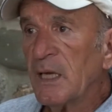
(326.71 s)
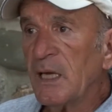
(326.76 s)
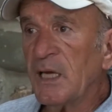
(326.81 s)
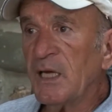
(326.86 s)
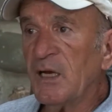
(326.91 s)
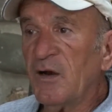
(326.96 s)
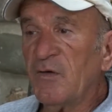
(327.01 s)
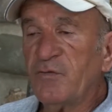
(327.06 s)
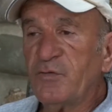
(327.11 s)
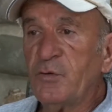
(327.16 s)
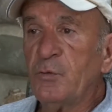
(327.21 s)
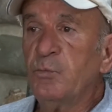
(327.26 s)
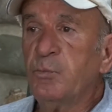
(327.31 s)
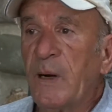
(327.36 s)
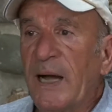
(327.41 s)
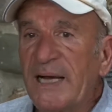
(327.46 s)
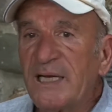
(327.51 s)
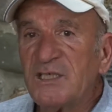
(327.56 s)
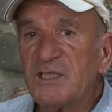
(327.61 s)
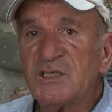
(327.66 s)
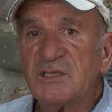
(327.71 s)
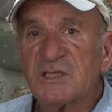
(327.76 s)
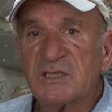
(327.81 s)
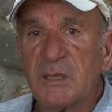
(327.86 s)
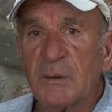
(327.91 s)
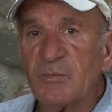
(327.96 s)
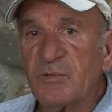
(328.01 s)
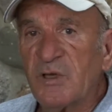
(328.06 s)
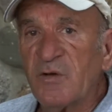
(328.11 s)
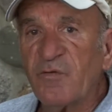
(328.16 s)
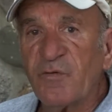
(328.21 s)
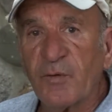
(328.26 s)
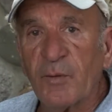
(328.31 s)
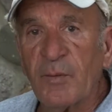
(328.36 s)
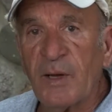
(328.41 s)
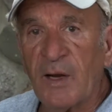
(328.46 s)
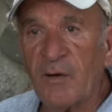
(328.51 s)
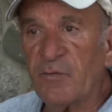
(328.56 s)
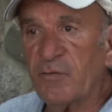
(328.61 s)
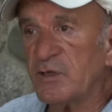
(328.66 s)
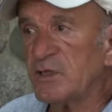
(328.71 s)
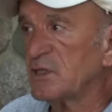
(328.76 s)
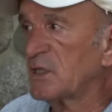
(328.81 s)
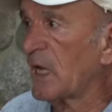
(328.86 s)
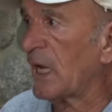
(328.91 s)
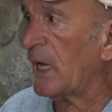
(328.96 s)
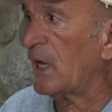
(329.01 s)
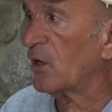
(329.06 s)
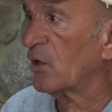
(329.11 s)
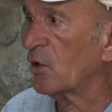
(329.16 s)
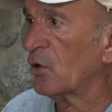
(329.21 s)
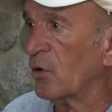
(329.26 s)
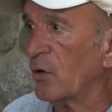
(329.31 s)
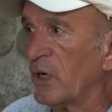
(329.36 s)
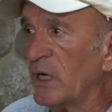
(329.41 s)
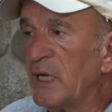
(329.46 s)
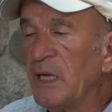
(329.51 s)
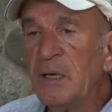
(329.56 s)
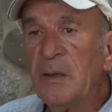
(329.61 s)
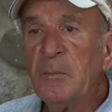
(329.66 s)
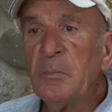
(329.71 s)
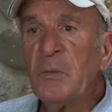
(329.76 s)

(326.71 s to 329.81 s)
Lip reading: And if you buy something from every category,